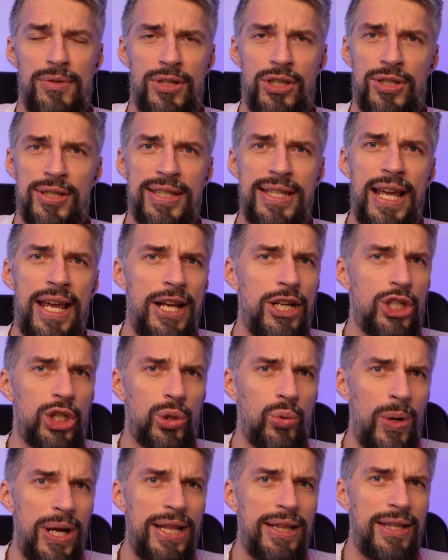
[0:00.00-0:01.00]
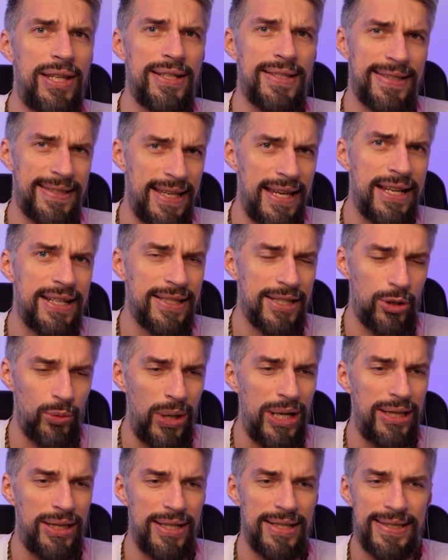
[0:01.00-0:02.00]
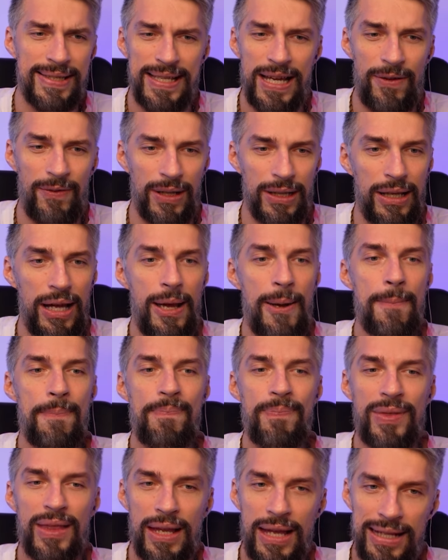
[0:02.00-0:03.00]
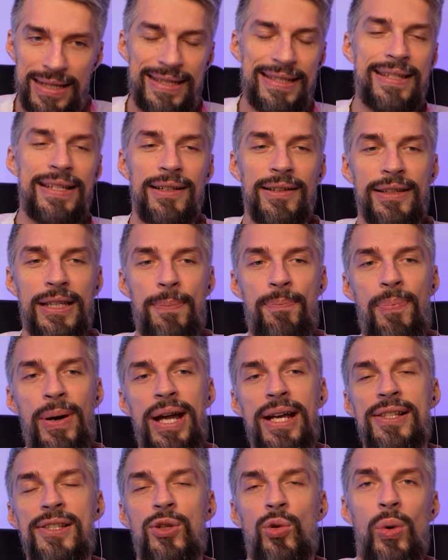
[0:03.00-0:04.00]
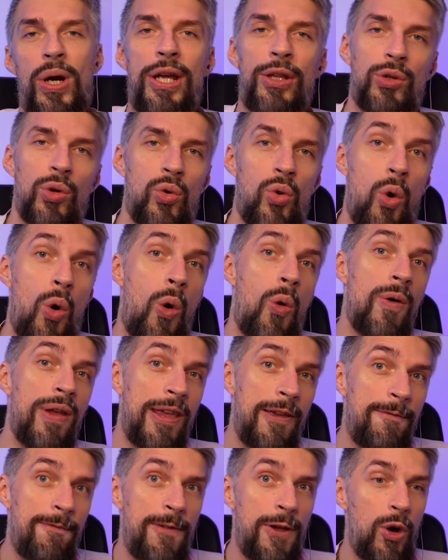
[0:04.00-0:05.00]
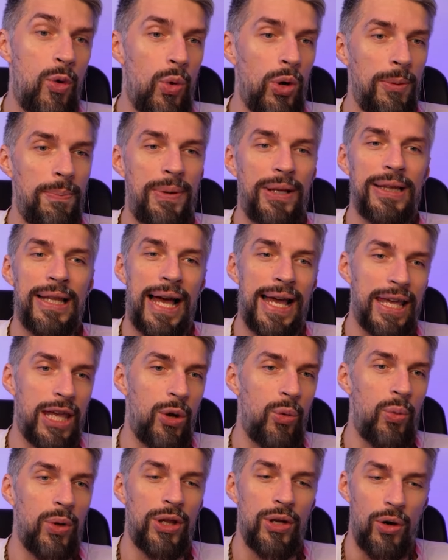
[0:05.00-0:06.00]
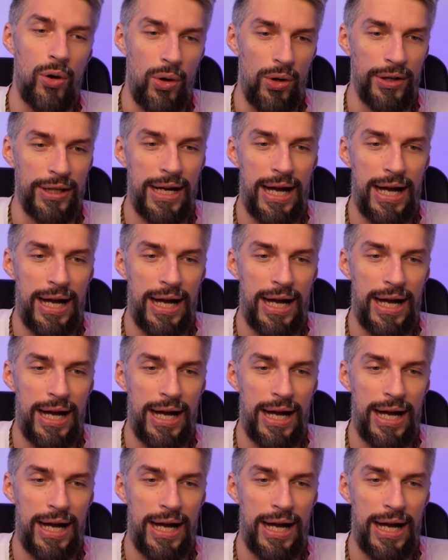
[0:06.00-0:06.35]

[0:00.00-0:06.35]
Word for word: stage 26, 27, it's still the best way to go if you will be lucky with all the